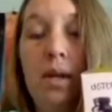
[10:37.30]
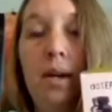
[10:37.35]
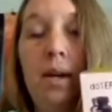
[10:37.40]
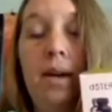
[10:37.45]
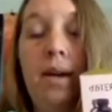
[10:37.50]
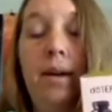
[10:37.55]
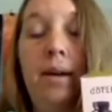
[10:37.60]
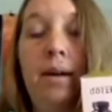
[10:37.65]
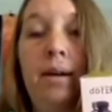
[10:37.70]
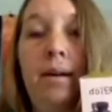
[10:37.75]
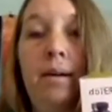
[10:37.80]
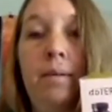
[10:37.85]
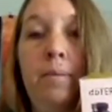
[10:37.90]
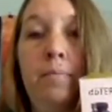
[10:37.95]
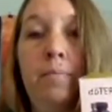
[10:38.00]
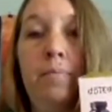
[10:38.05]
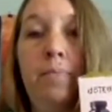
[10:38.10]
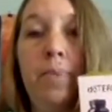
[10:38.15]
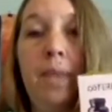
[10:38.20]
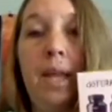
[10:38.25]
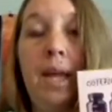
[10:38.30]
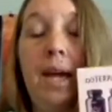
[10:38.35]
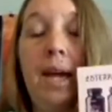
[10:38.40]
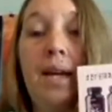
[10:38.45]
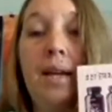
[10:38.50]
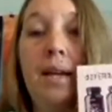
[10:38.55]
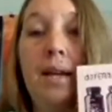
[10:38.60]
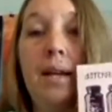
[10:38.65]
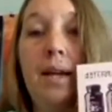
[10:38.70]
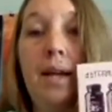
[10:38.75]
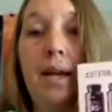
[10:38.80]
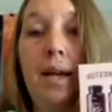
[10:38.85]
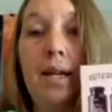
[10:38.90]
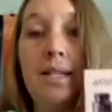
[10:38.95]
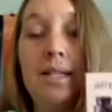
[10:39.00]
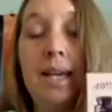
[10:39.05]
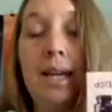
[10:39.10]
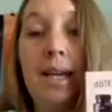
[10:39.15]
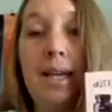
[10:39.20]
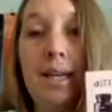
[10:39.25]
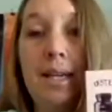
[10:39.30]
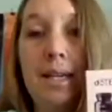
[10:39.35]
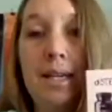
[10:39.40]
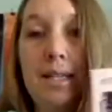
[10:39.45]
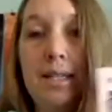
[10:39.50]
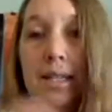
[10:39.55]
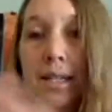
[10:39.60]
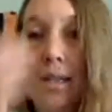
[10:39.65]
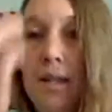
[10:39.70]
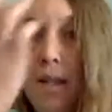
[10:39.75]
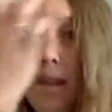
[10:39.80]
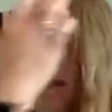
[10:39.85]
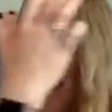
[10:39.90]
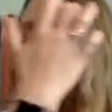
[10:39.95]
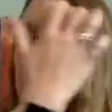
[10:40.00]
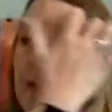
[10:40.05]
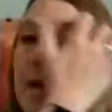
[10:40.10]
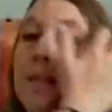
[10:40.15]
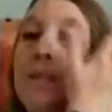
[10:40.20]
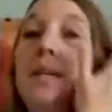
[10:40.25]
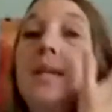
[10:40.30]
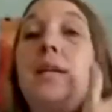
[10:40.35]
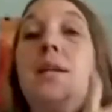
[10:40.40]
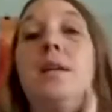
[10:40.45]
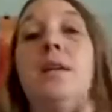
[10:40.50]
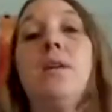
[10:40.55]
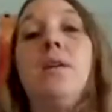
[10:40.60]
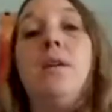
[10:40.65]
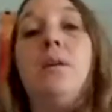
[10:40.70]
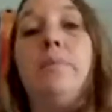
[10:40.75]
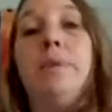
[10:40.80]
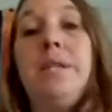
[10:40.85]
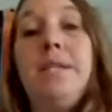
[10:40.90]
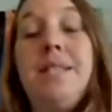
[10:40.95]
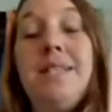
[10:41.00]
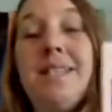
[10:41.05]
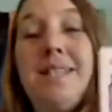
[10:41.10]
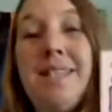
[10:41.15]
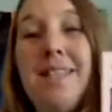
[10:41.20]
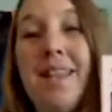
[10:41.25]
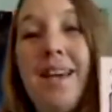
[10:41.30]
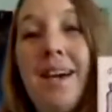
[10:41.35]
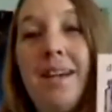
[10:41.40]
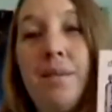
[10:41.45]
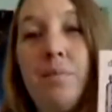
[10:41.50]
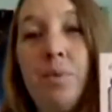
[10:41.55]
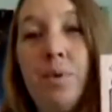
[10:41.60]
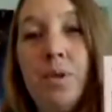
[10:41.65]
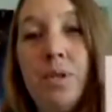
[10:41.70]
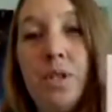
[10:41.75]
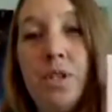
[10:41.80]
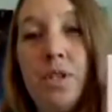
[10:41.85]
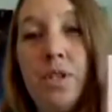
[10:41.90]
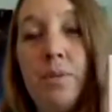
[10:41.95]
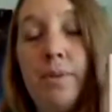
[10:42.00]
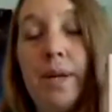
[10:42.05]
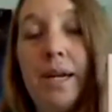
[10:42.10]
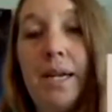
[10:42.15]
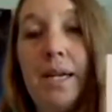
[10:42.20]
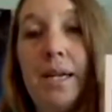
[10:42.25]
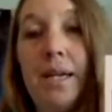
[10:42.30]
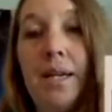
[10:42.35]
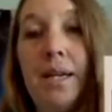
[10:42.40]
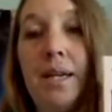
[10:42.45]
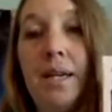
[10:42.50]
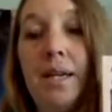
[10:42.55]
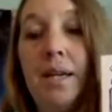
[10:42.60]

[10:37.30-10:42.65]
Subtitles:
and take it than not take it at all, because it's that important to your body.